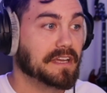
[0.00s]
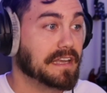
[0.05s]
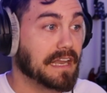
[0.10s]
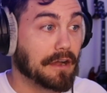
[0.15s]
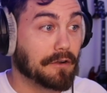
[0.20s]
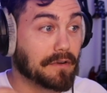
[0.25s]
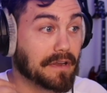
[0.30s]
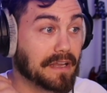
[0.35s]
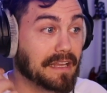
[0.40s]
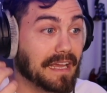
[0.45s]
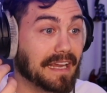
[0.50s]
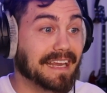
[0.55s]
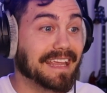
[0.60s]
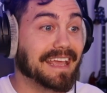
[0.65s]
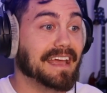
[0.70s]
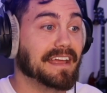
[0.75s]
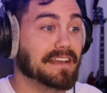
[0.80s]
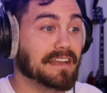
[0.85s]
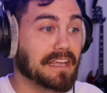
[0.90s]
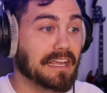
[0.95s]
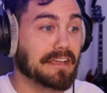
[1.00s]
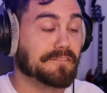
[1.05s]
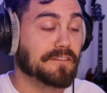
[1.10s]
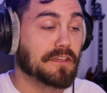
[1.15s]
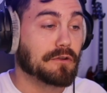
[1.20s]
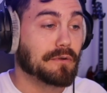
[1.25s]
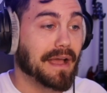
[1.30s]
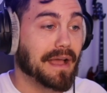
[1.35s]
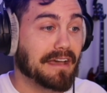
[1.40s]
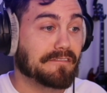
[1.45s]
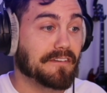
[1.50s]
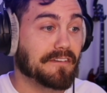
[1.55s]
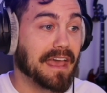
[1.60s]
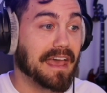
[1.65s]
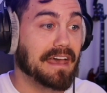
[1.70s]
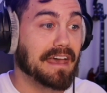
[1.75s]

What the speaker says: Now, again, if you have